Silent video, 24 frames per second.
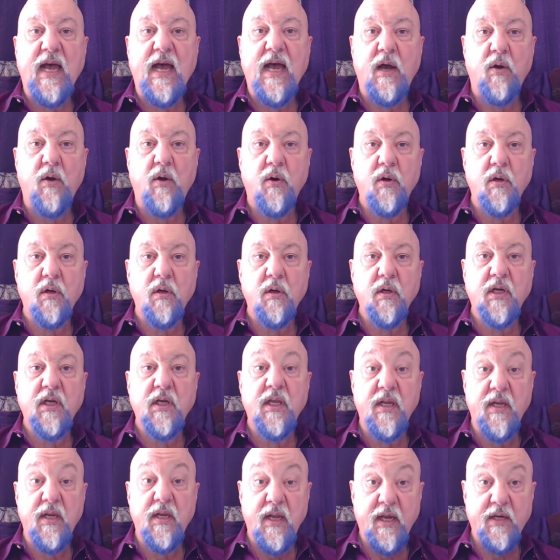our
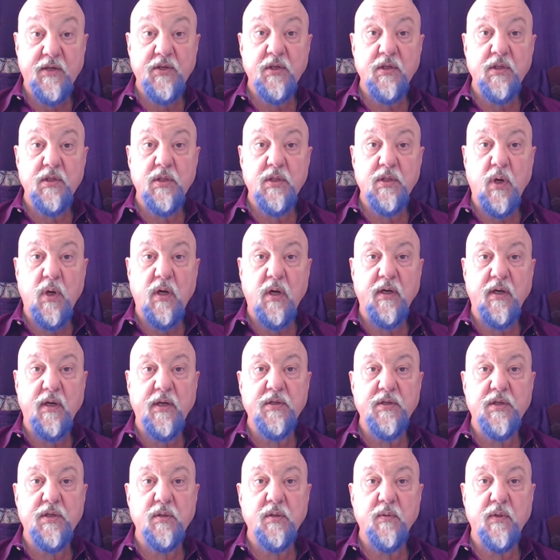connection to our
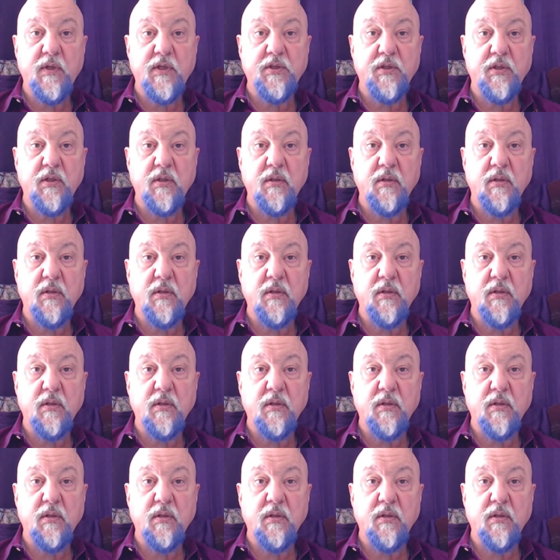intuition,